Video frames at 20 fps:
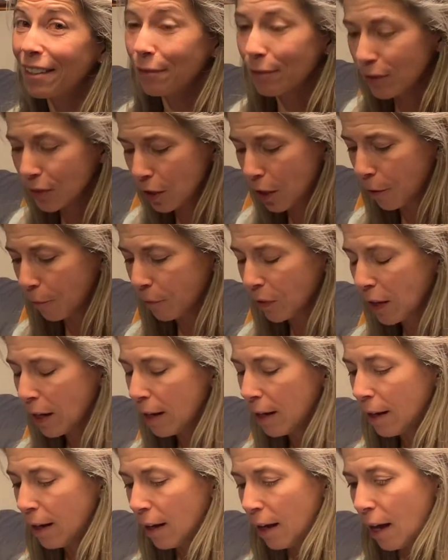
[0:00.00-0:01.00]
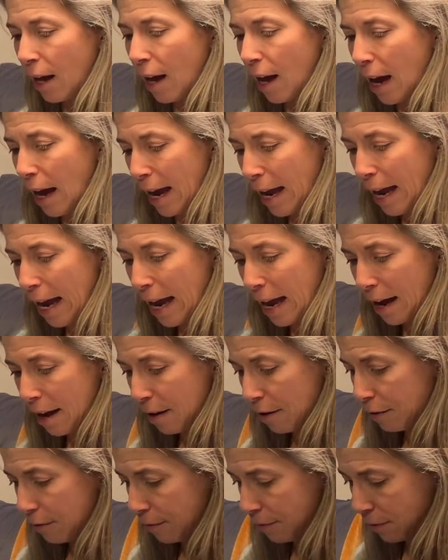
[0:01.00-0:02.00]
So I
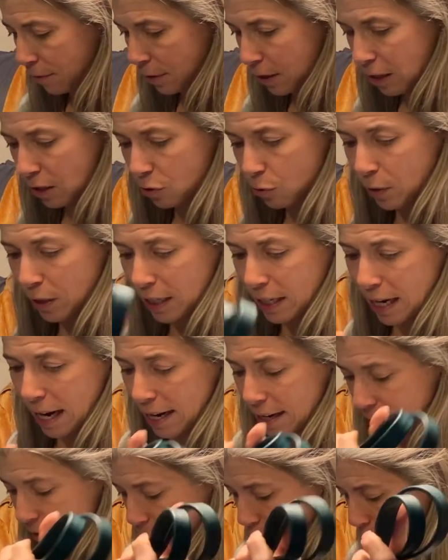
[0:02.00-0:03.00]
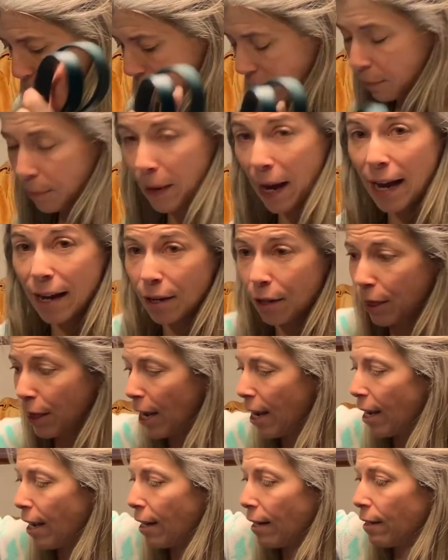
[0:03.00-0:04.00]
have these really nice
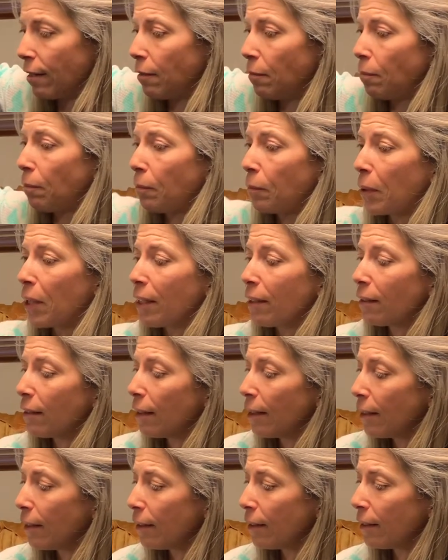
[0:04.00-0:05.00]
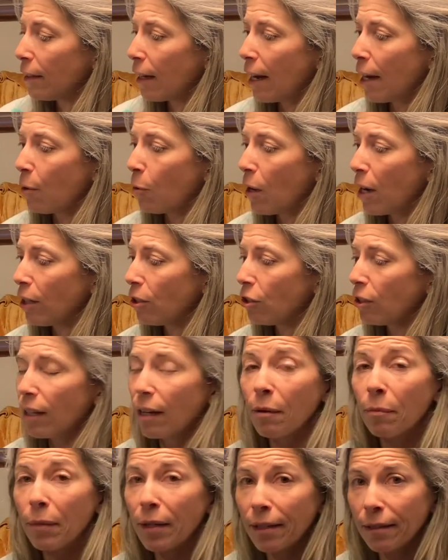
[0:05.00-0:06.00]
Beta-biothane pieces. I wash
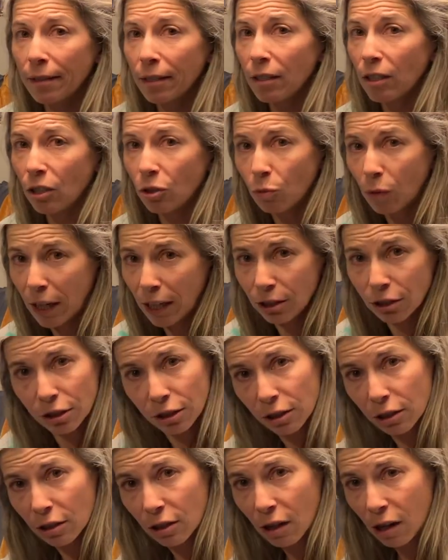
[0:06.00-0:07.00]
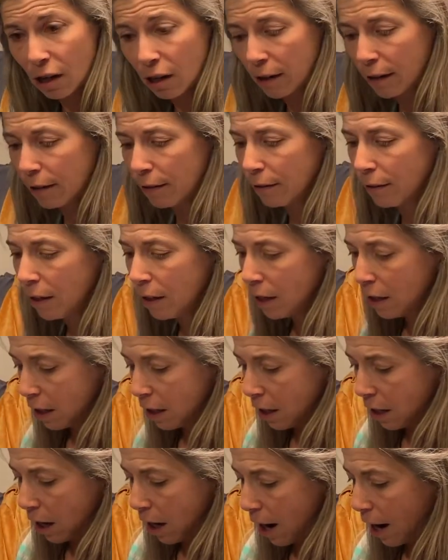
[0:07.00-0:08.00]
them in the dishwasher on
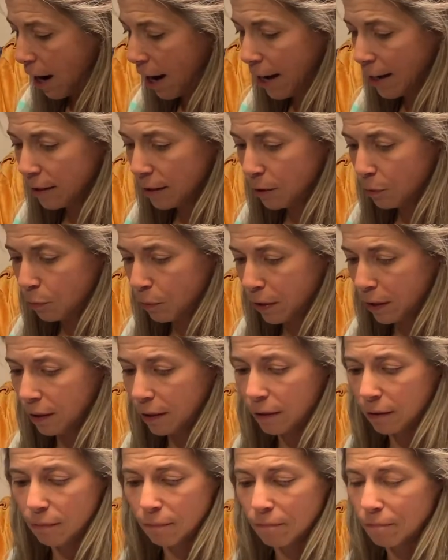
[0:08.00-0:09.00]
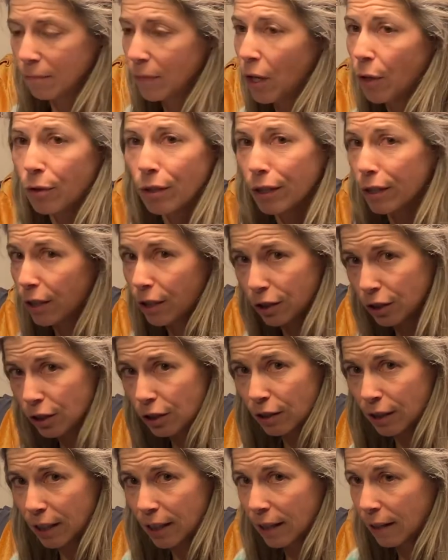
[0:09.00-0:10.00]
hot with no detergent
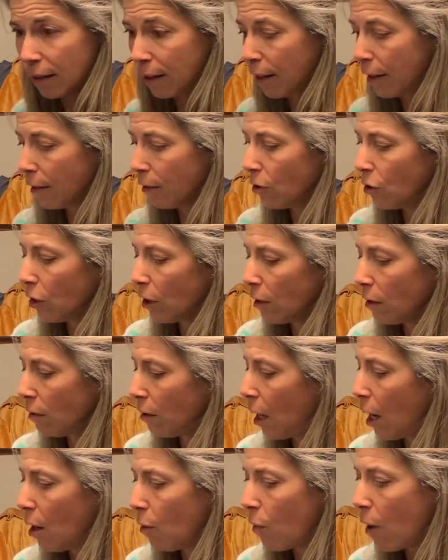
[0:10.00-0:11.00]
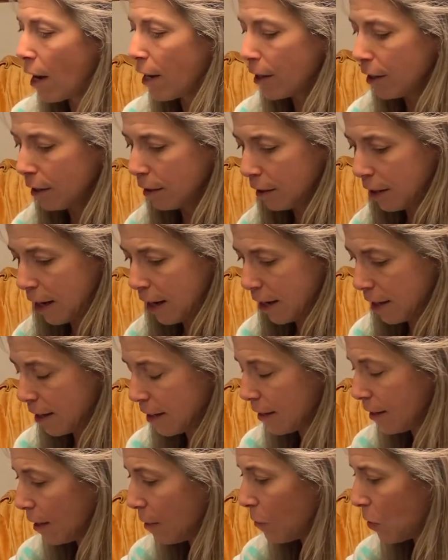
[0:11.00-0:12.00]
or anything, just hot water, and
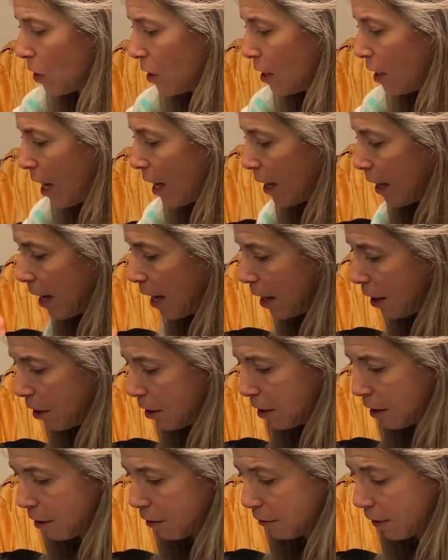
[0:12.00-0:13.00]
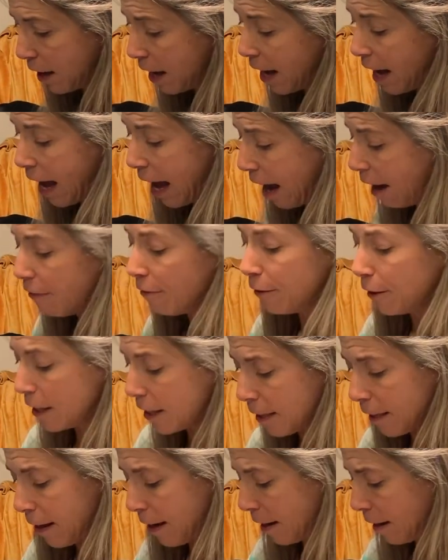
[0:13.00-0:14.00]
it seems to take care of
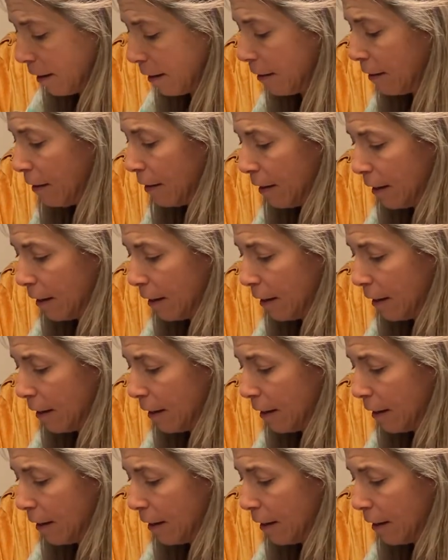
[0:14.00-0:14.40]
everything.